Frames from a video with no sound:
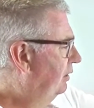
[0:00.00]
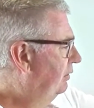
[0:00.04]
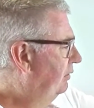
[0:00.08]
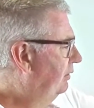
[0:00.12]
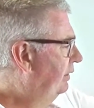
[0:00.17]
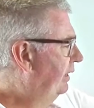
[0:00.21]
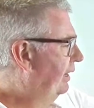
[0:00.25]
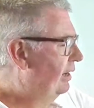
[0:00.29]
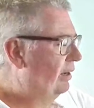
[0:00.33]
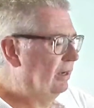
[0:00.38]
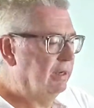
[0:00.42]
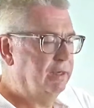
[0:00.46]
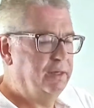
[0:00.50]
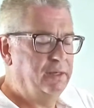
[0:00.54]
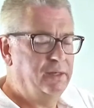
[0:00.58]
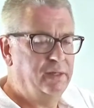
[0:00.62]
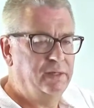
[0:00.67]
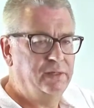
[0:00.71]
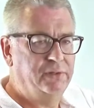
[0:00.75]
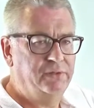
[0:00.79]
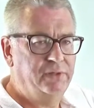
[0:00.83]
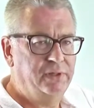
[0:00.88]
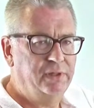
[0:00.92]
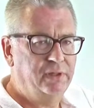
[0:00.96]
Now,
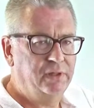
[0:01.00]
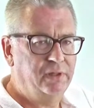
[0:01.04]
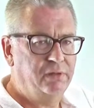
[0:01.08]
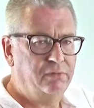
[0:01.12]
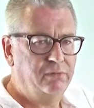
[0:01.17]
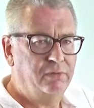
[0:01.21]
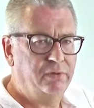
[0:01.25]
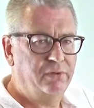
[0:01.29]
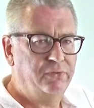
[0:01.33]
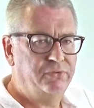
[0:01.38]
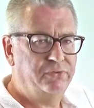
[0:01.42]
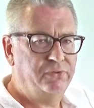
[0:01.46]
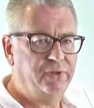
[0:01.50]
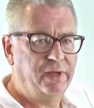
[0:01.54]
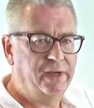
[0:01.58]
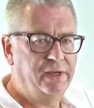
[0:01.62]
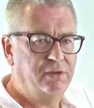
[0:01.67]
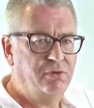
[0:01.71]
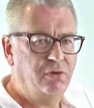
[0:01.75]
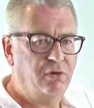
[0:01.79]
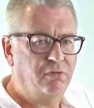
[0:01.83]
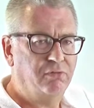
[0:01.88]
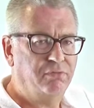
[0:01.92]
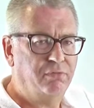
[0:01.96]
in dealing with, say,
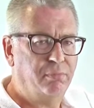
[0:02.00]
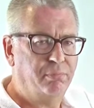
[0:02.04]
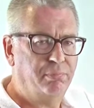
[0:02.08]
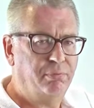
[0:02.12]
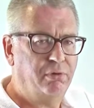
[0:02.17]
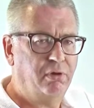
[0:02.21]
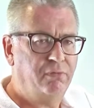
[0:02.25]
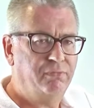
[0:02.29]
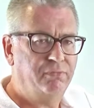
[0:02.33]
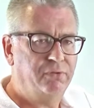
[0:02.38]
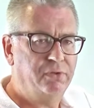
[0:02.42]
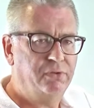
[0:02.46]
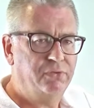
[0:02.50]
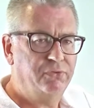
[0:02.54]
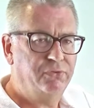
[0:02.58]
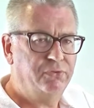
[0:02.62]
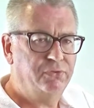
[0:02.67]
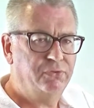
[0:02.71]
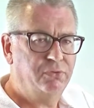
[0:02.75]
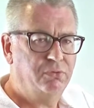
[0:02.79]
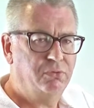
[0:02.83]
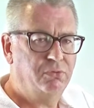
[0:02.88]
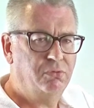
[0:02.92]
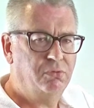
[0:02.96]

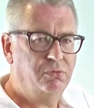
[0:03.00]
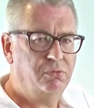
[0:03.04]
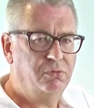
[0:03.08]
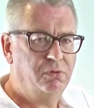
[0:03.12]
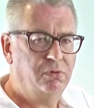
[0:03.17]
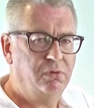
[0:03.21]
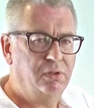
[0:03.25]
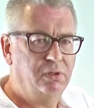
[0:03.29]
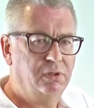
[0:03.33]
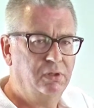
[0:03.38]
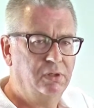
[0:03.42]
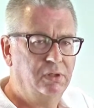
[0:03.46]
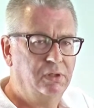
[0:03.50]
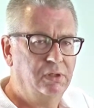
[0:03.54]
not-for-profits or